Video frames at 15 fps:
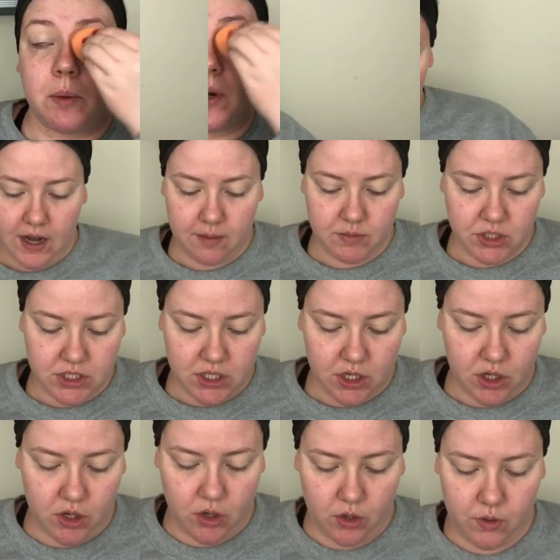then I'm just gonna
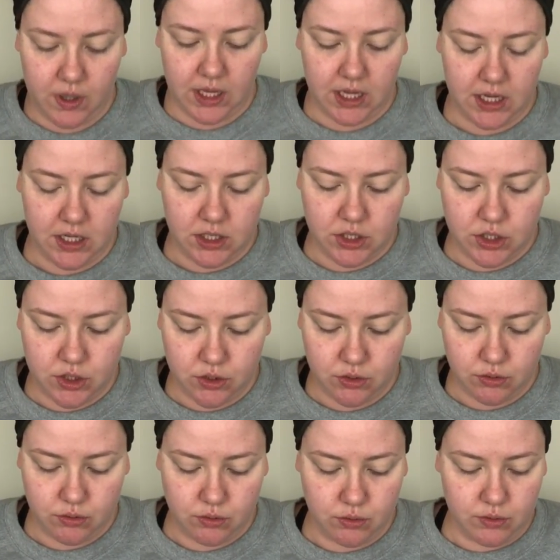go
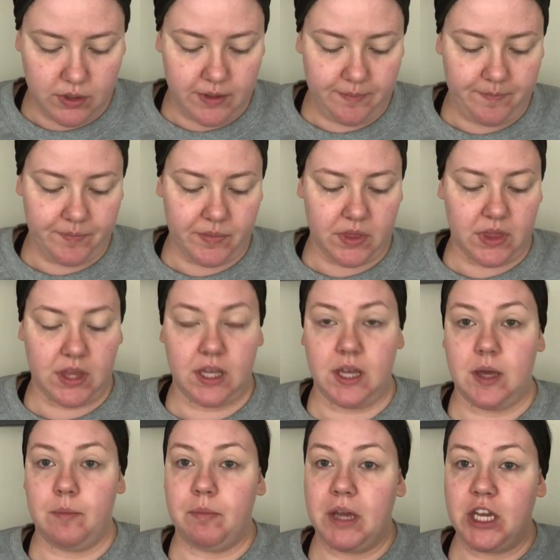into
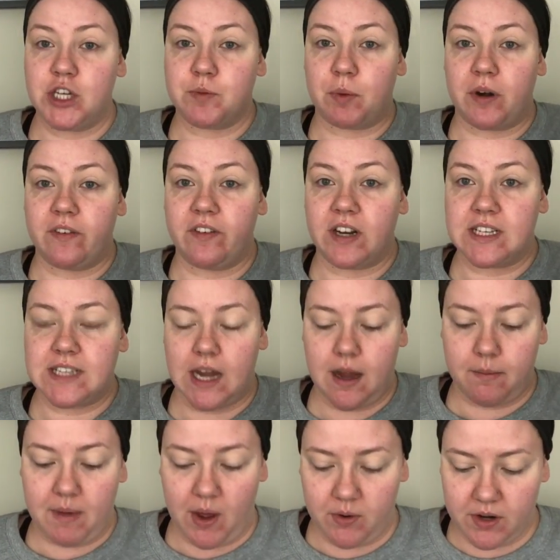the Peach Perfect
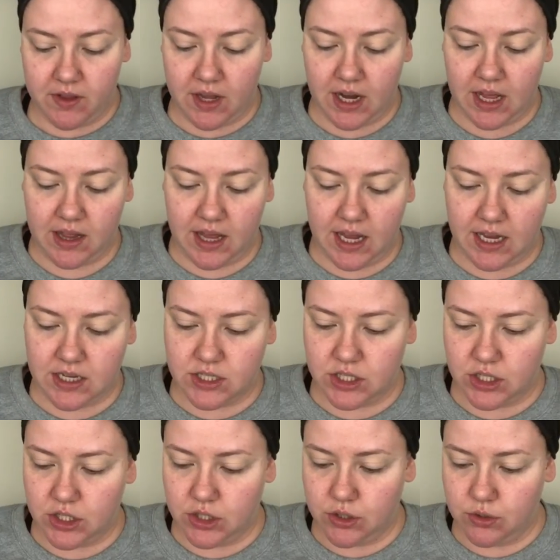setting powder that I like
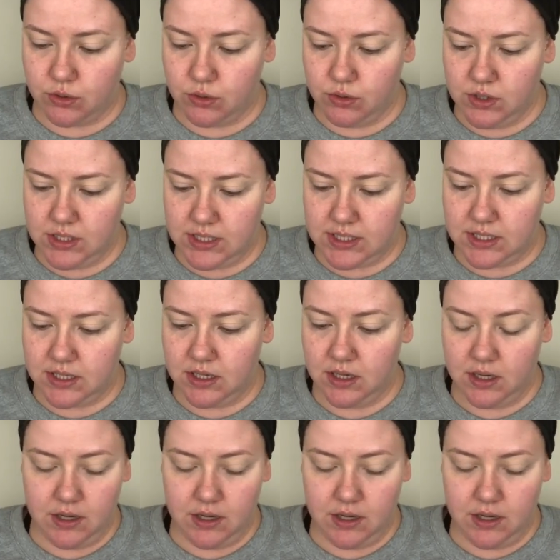to use,